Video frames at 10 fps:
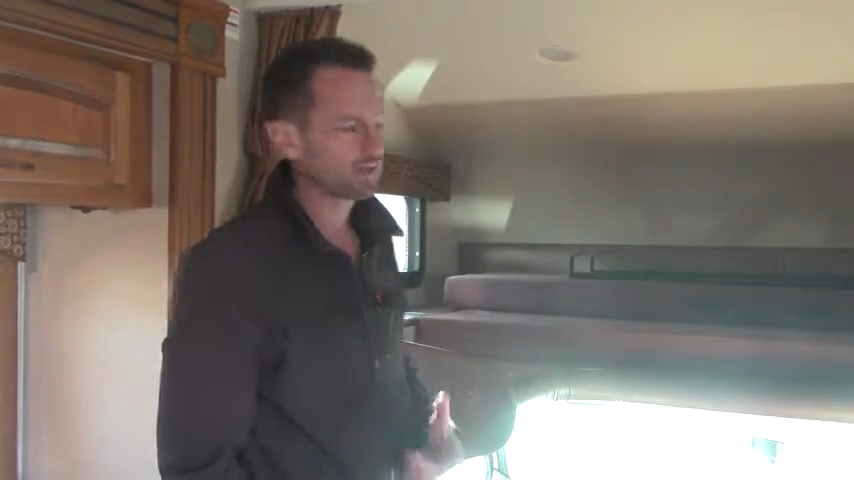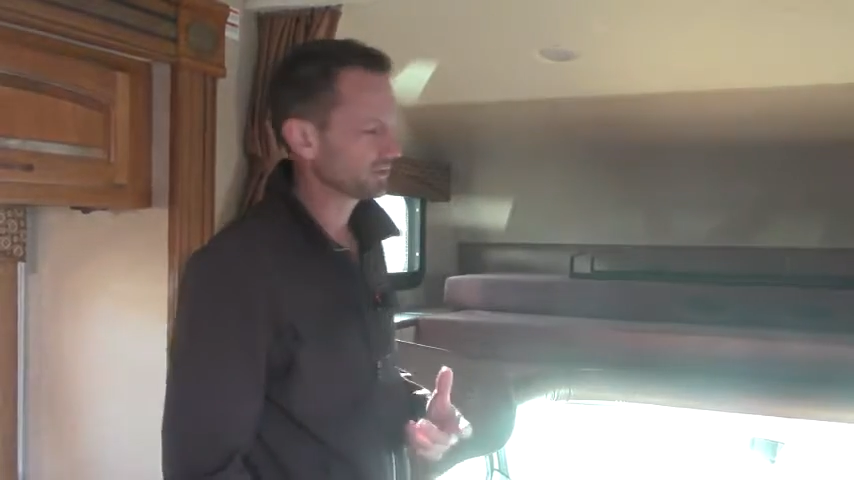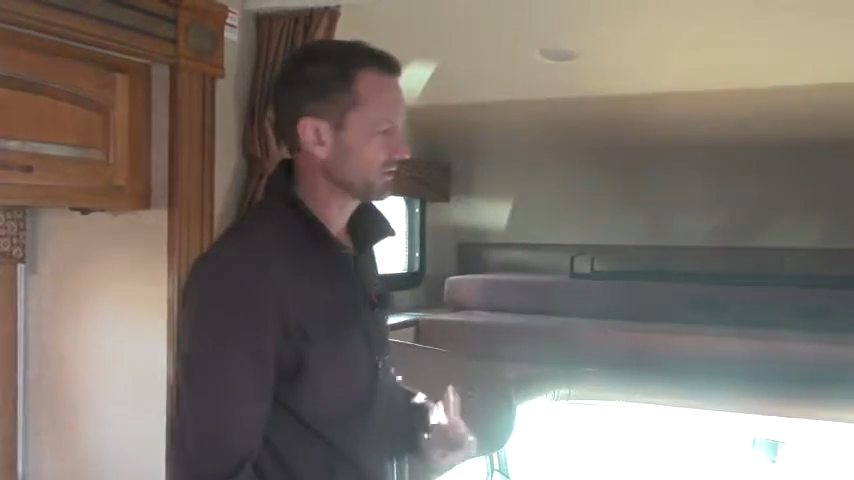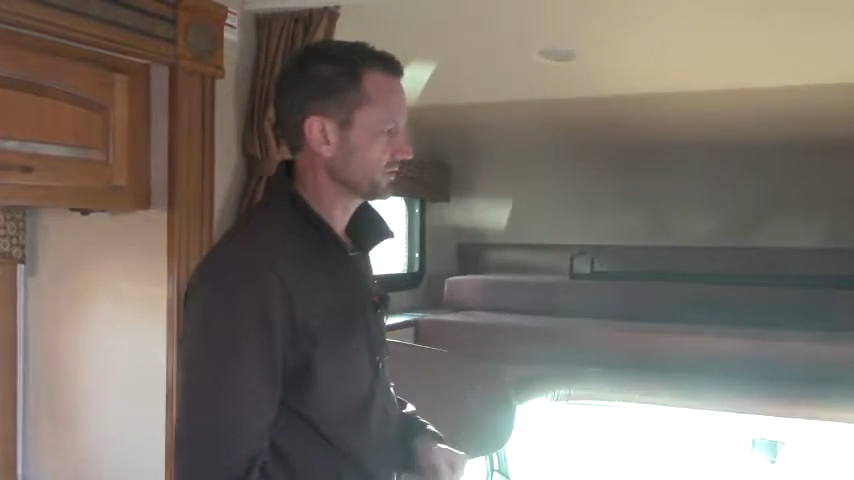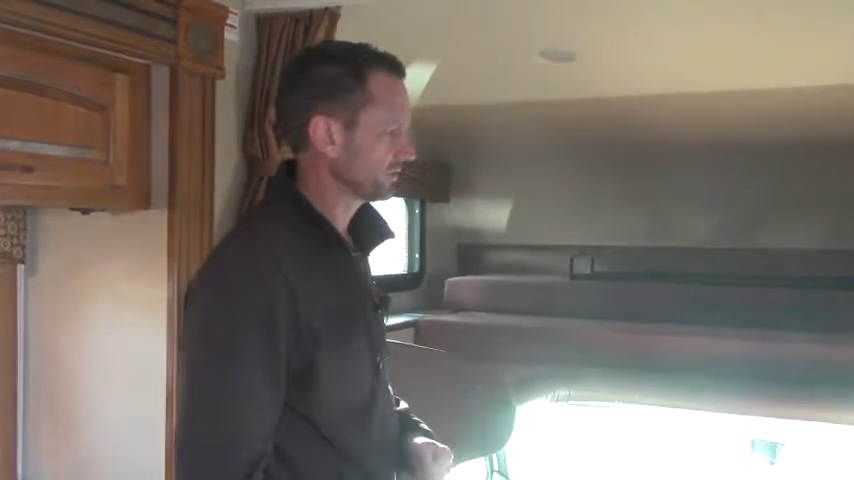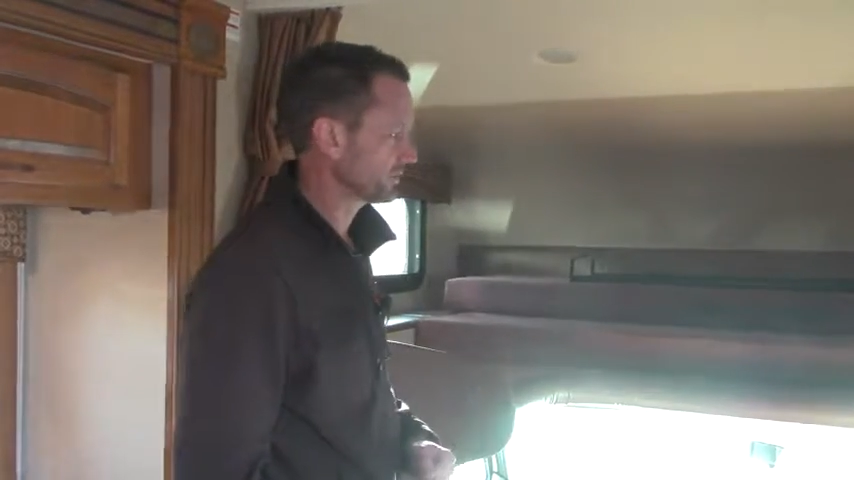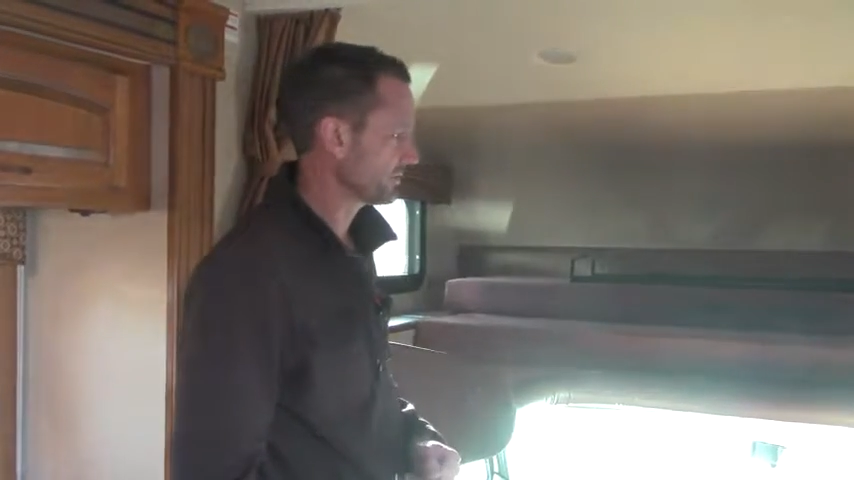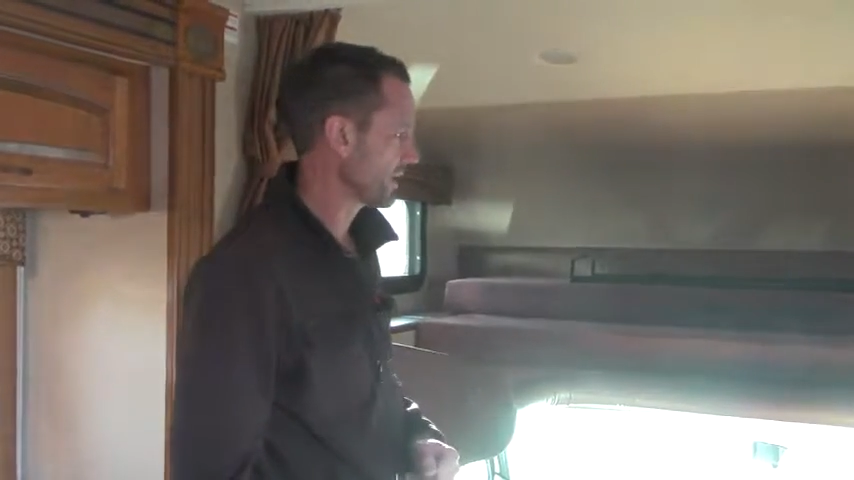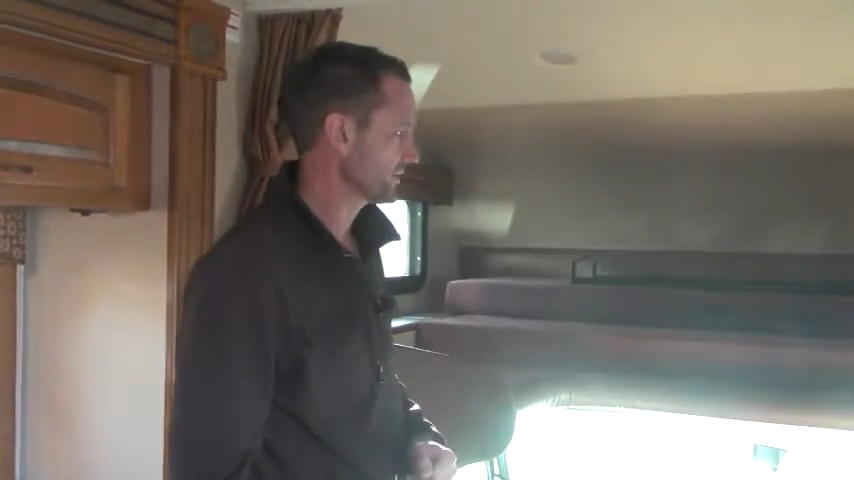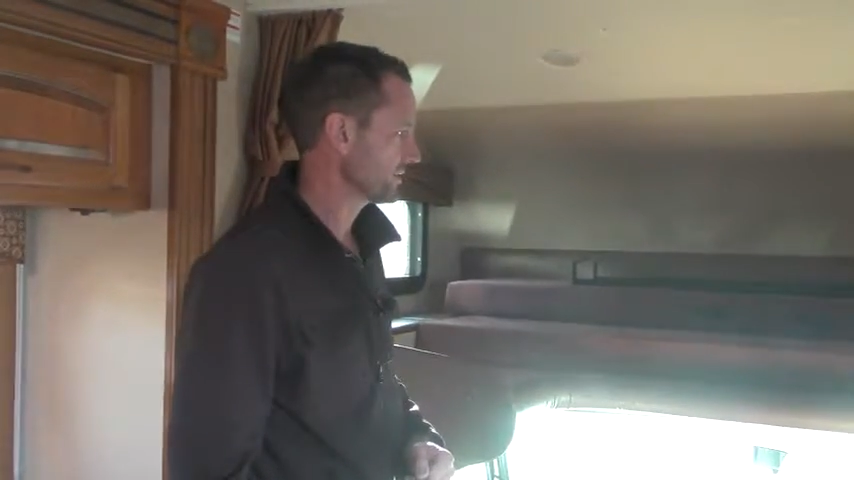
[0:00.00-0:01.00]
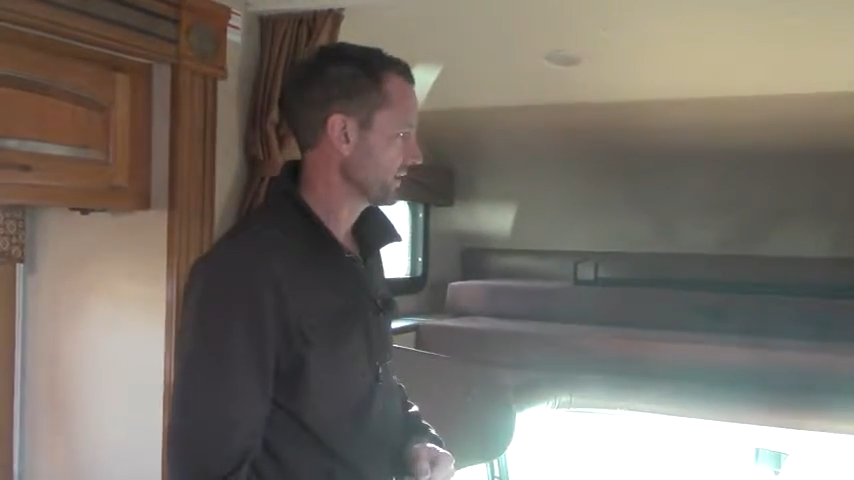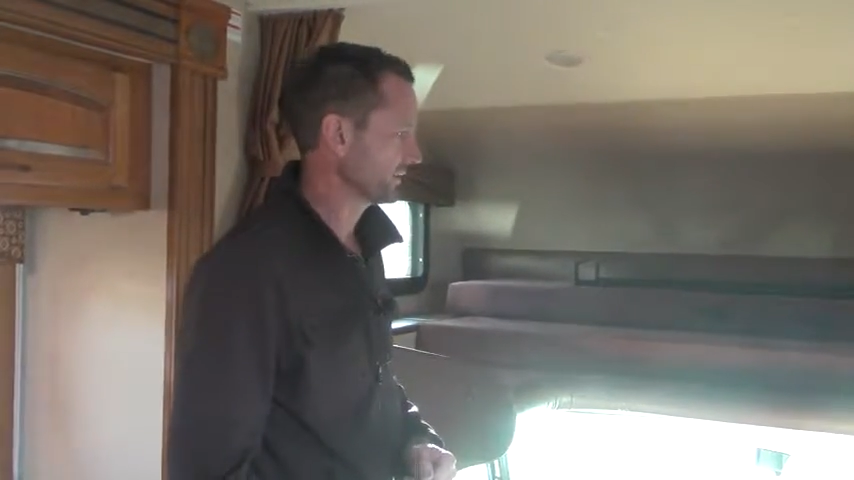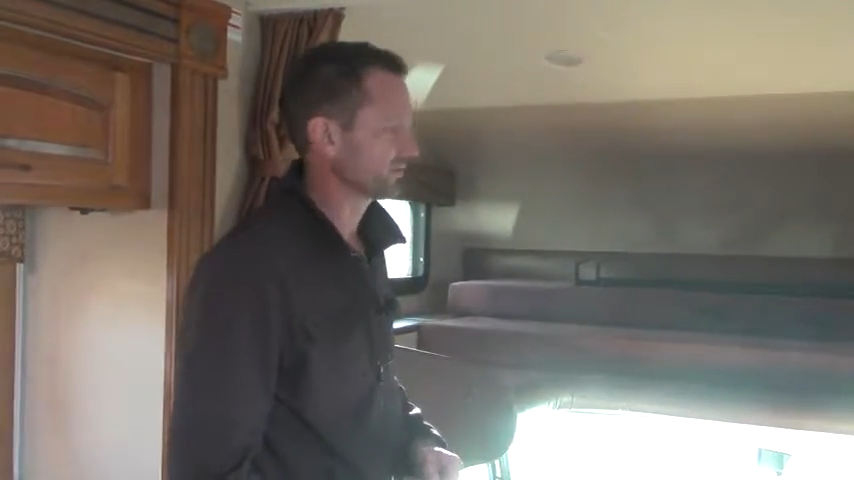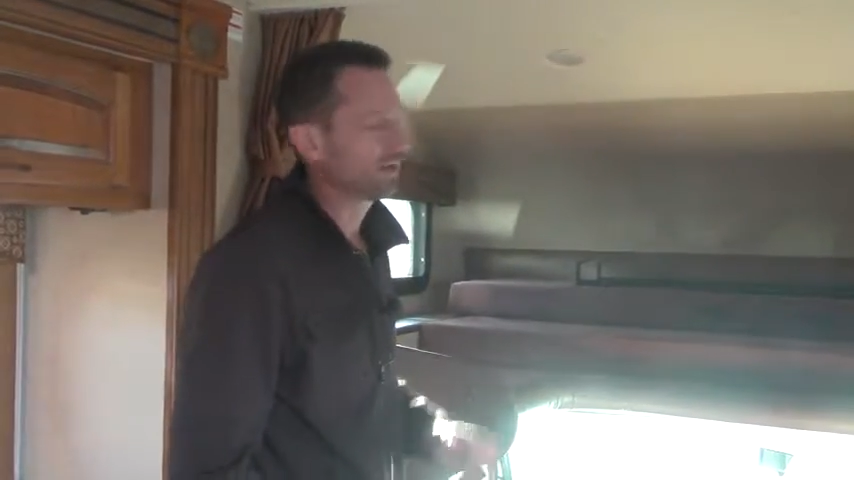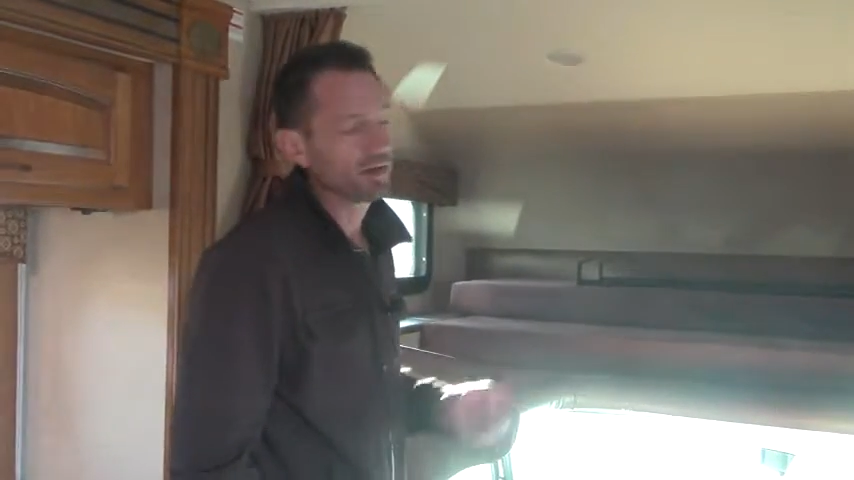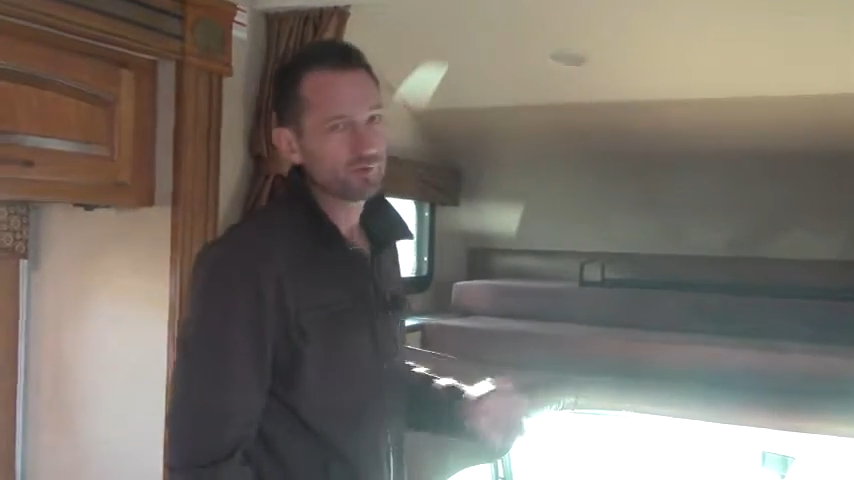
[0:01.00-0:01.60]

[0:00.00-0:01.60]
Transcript: and I'll touch on some nice things.